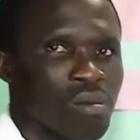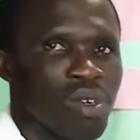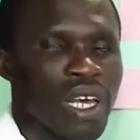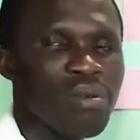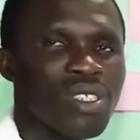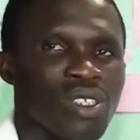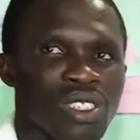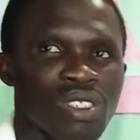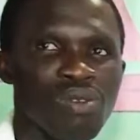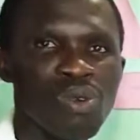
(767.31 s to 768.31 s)
but let me
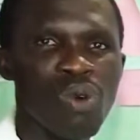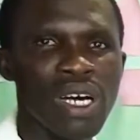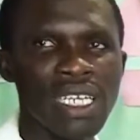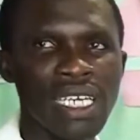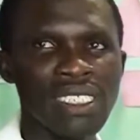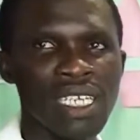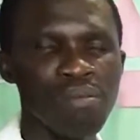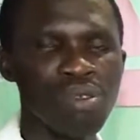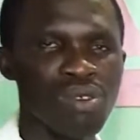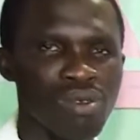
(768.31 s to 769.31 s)
just give you one
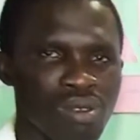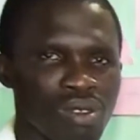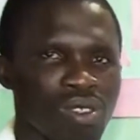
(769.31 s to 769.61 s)
example,